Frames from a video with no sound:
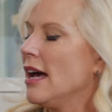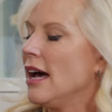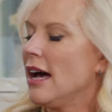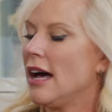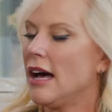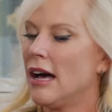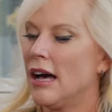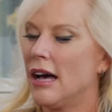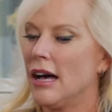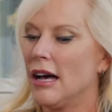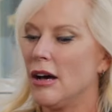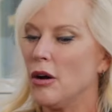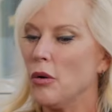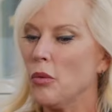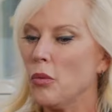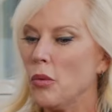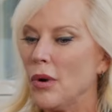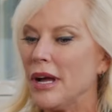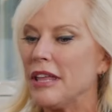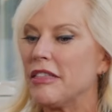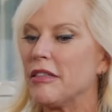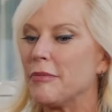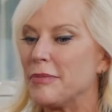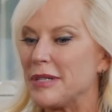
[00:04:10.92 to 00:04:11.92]
uh,
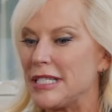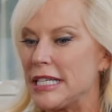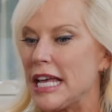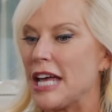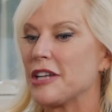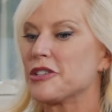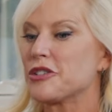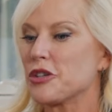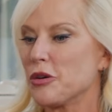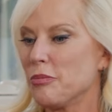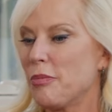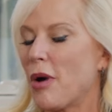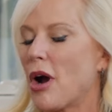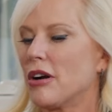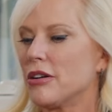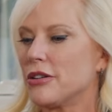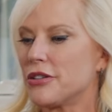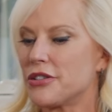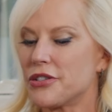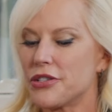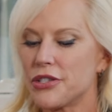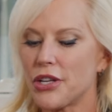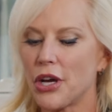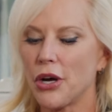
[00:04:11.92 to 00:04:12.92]
with a potential
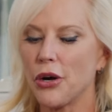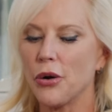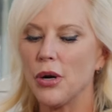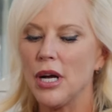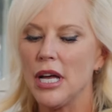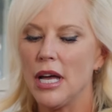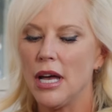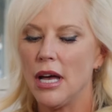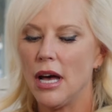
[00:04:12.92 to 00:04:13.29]
partner. So,